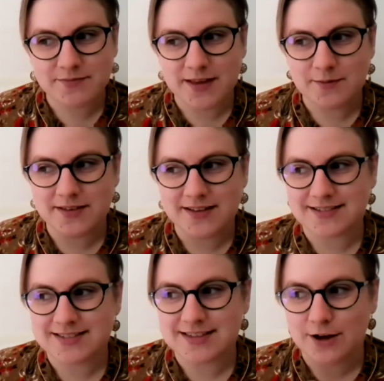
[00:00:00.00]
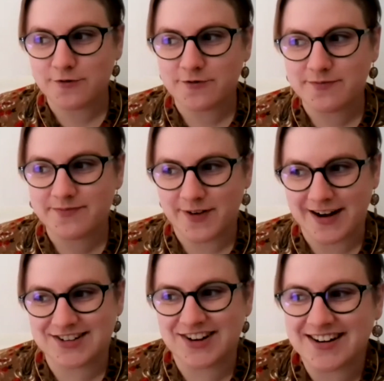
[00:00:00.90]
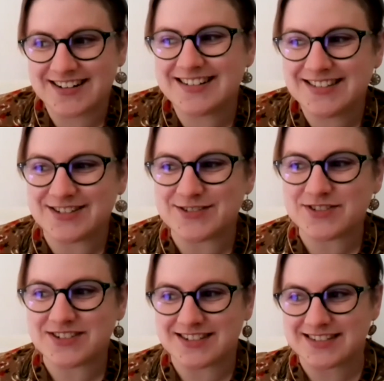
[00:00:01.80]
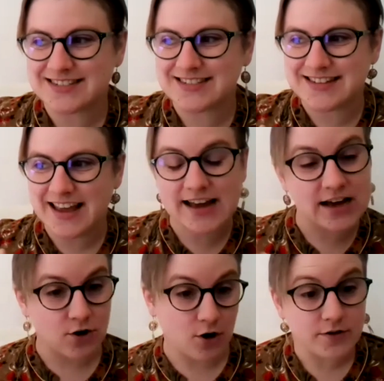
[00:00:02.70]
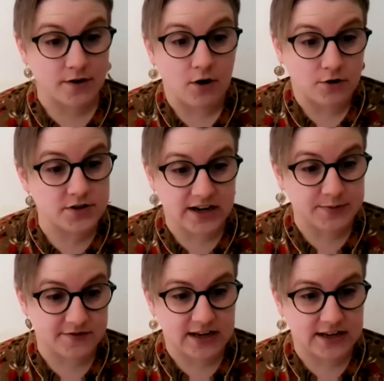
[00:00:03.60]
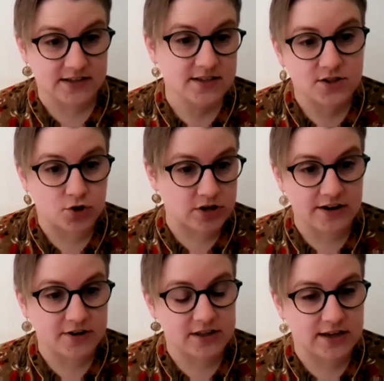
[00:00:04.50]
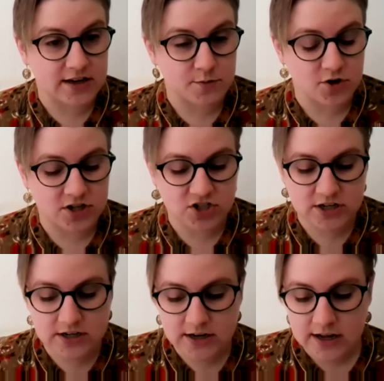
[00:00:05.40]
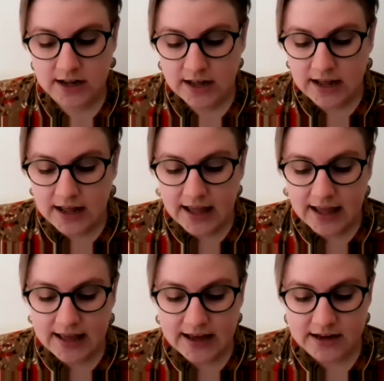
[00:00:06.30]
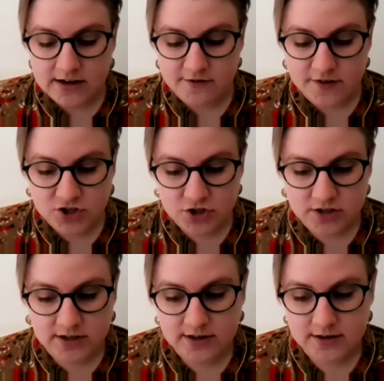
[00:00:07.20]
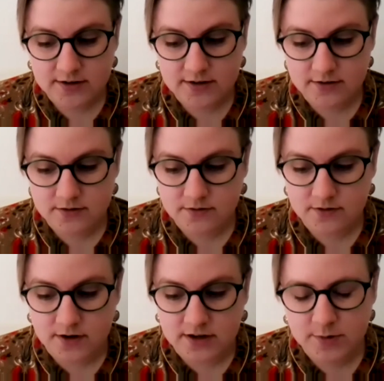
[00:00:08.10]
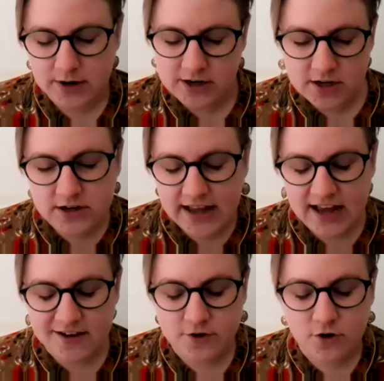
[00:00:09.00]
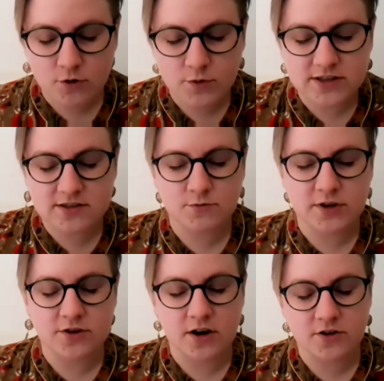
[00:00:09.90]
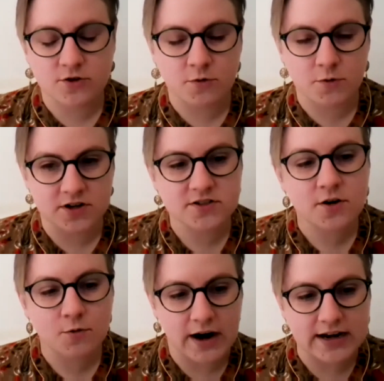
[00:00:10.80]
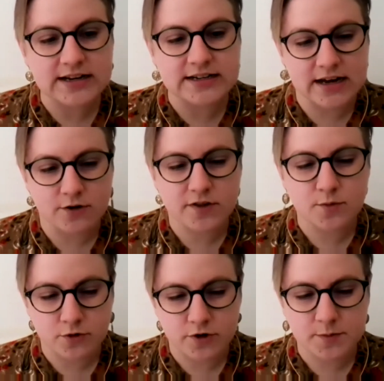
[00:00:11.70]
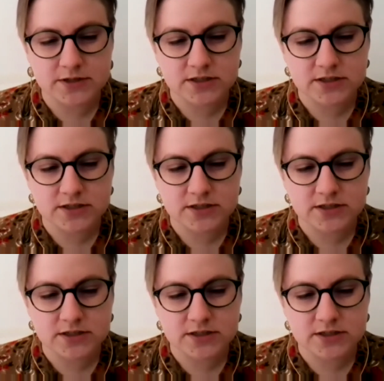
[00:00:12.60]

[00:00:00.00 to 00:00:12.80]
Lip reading: maybe self-pressure, to just take on all the types of cases and learn everything in immigration. And eventually, about a year and a half ago, we thought, we're going to start winding down the employment